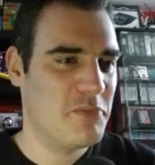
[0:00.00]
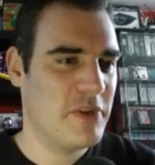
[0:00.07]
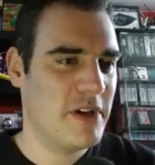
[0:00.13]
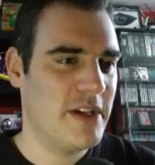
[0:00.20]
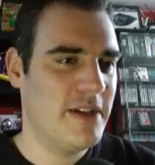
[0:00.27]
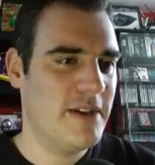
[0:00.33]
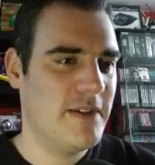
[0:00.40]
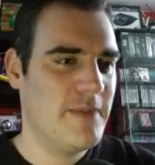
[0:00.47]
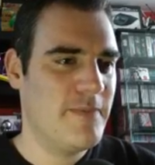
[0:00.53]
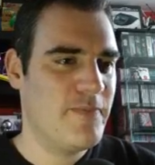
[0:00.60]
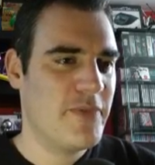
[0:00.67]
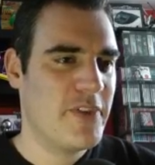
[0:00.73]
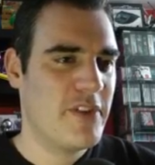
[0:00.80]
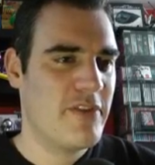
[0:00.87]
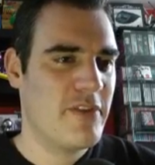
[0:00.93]
but
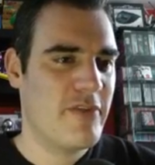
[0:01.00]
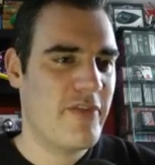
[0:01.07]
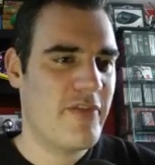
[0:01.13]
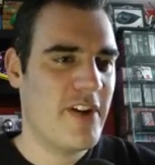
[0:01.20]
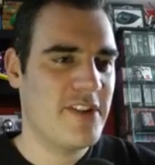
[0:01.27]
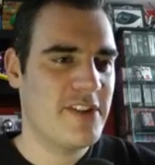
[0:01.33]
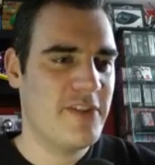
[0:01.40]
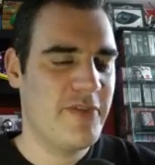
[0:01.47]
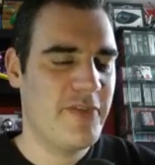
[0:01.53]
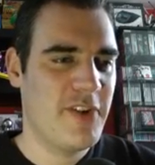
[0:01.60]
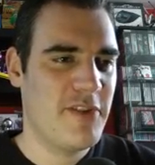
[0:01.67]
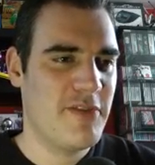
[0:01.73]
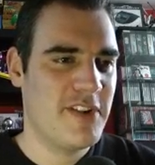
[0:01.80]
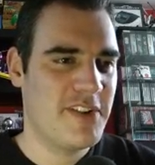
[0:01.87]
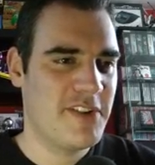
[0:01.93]
fast and
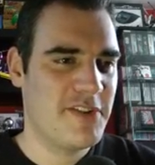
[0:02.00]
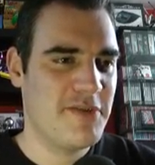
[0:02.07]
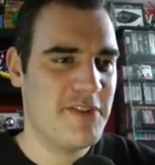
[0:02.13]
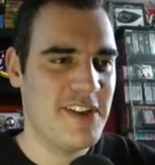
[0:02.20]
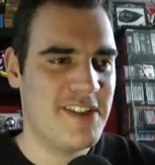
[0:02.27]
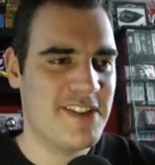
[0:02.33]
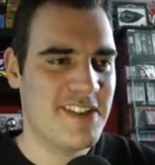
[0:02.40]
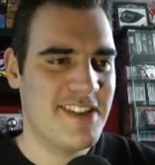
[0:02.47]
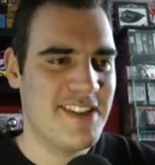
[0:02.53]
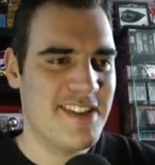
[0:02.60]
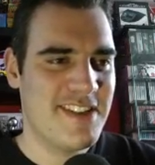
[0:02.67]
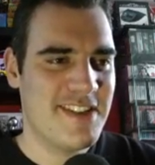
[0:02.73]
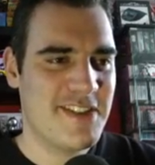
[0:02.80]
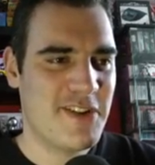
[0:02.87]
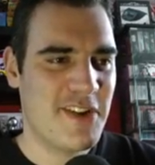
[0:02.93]
furious through these
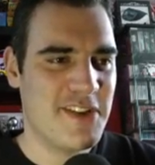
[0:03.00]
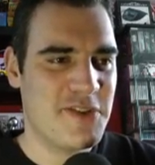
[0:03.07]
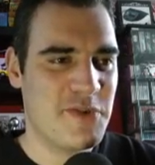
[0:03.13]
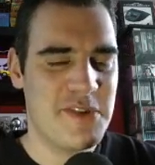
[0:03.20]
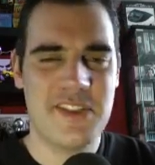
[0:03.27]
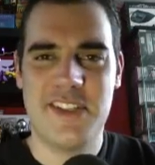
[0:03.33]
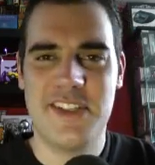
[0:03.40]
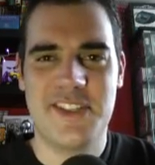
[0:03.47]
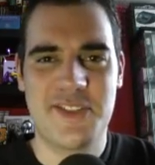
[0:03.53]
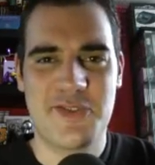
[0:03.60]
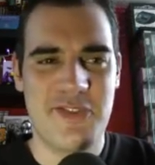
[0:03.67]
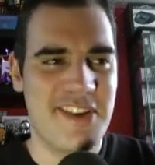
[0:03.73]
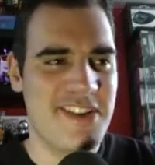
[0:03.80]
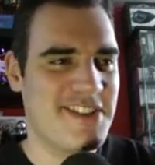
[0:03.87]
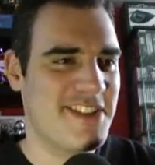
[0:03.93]
tight twisty
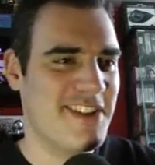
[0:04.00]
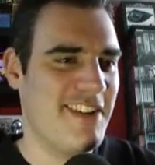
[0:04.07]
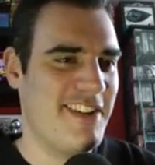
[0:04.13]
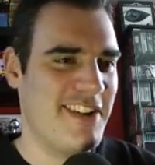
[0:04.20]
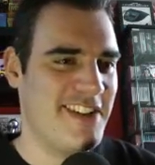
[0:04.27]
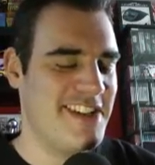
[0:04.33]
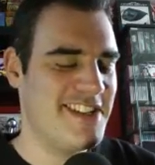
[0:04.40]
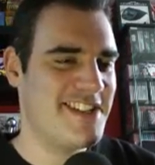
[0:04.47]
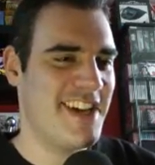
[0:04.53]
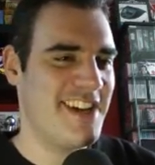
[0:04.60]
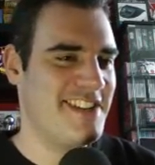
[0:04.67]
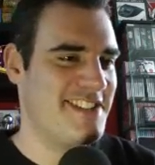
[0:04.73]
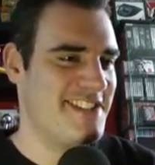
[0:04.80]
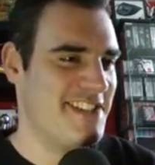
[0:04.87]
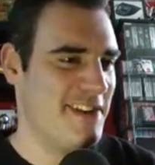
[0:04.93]
streets. So I like the
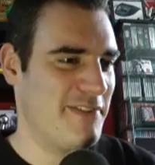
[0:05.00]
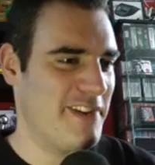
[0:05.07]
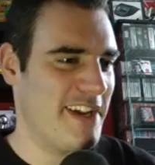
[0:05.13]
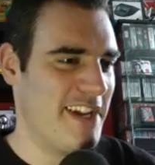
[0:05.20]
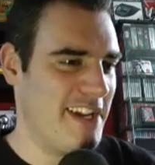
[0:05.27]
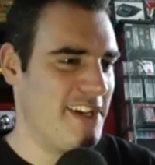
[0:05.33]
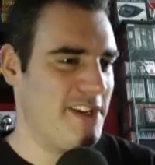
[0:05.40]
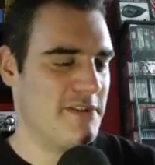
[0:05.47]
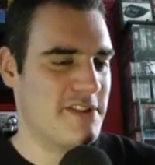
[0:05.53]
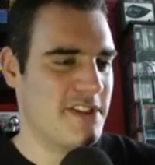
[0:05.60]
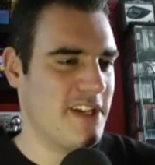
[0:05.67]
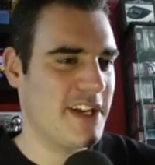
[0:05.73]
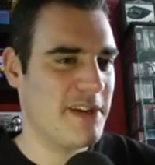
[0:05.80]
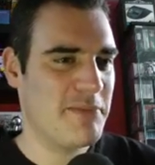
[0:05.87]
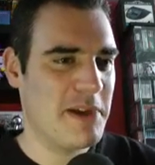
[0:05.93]
intensity of it. Here you're
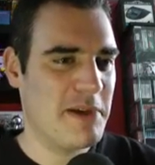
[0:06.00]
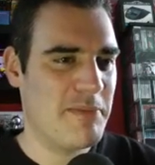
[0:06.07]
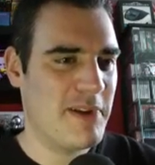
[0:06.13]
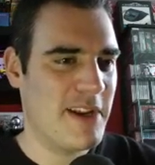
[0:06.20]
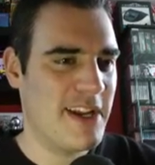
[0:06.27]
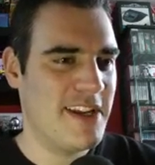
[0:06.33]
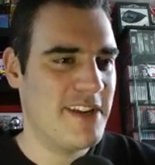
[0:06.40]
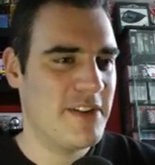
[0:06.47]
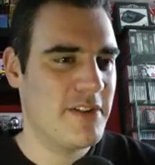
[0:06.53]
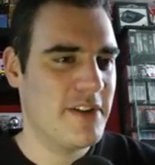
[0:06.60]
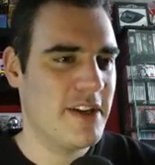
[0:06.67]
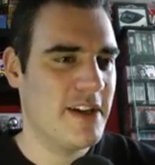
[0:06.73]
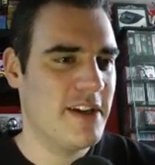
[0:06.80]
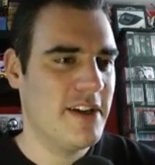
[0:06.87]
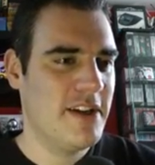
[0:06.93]
seeing it being played on
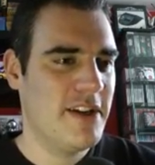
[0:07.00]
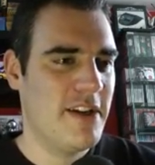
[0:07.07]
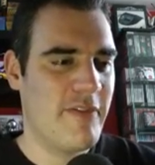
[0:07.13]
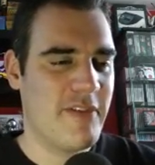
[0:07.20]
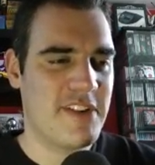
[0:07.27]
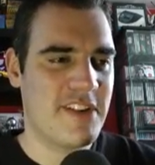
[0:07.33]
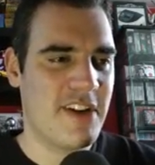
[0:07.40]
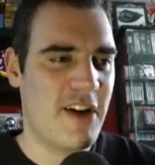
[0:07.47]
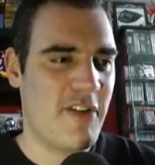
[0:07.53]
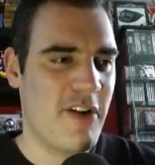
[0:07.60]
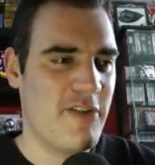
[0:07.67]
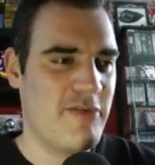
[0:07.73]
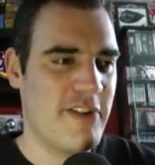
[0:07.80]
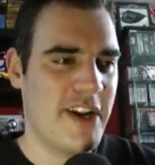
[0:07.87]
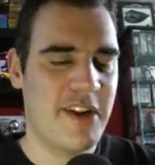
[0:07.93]
a
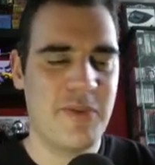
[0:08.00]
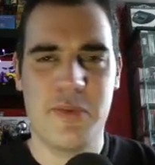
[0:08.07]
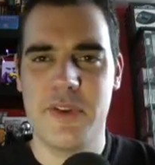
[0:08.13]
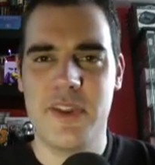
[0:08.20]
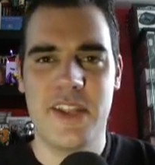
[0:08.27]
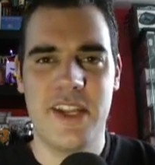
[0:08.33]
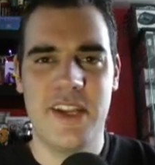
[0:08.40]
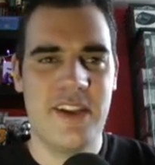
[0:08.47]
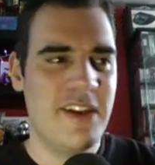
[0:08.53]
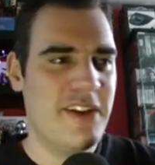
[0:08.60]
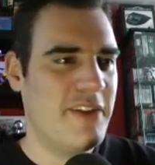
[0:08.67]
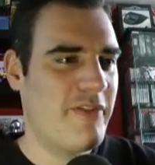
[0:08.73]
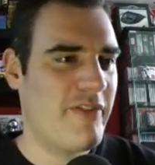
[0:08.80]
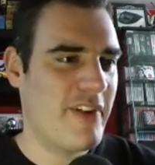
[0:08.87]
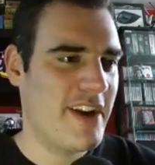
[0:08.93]
Vasaro rig with the
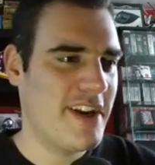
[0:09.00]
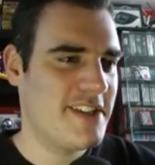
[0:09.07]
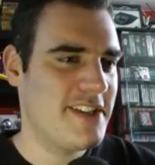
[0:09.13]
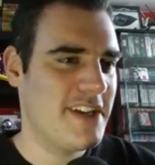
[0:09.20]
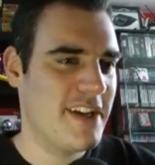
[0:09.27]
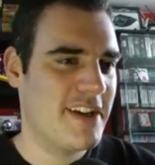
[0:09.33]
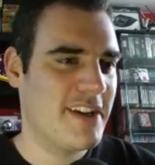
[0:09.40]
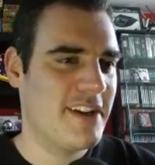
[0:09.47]
Fanatic